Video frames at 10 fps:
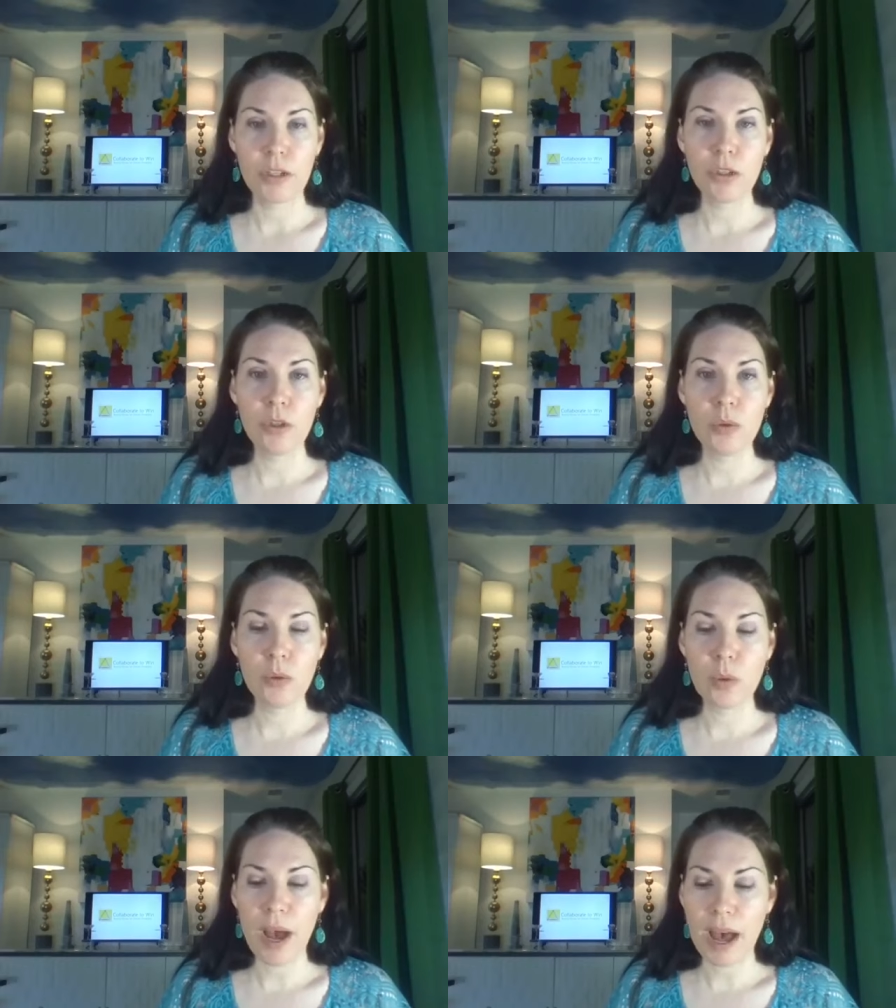
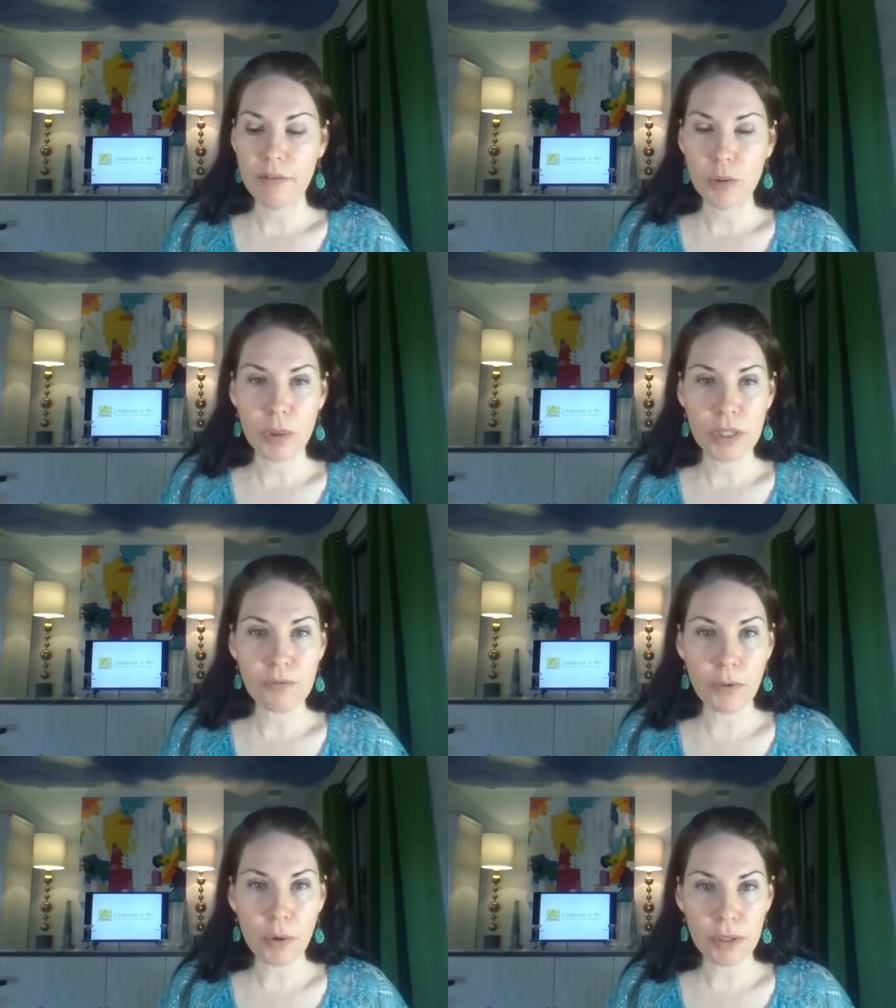You have
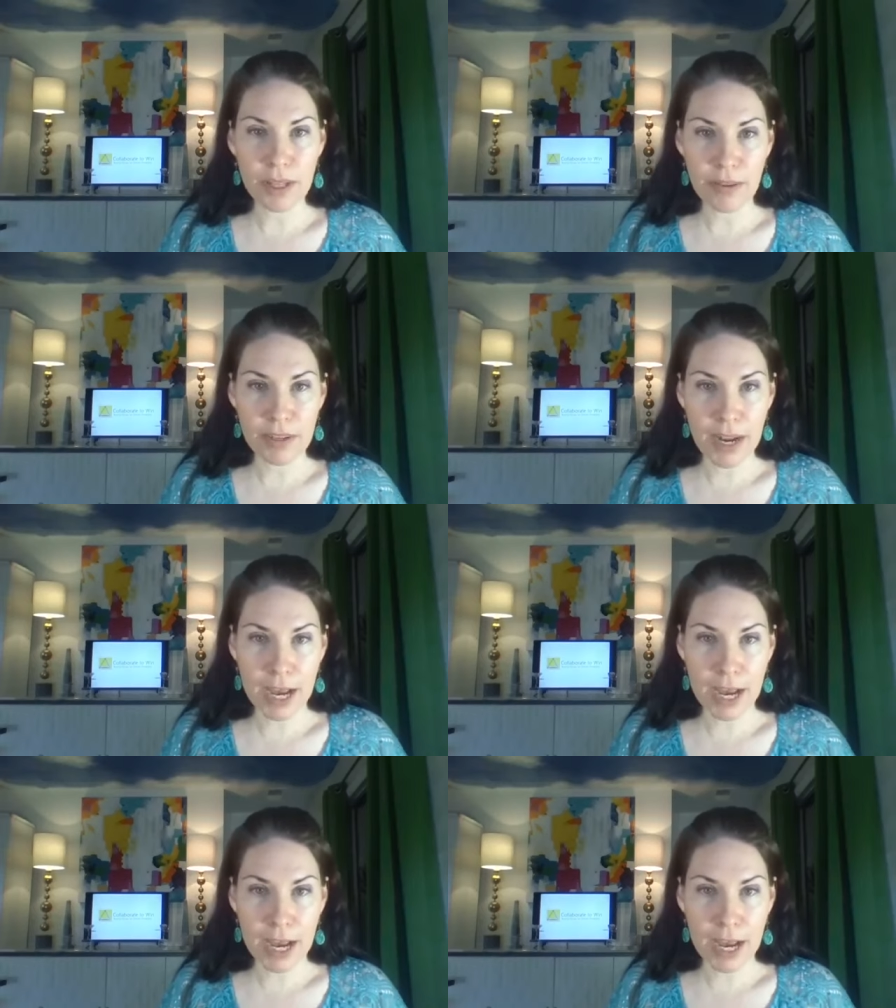24 7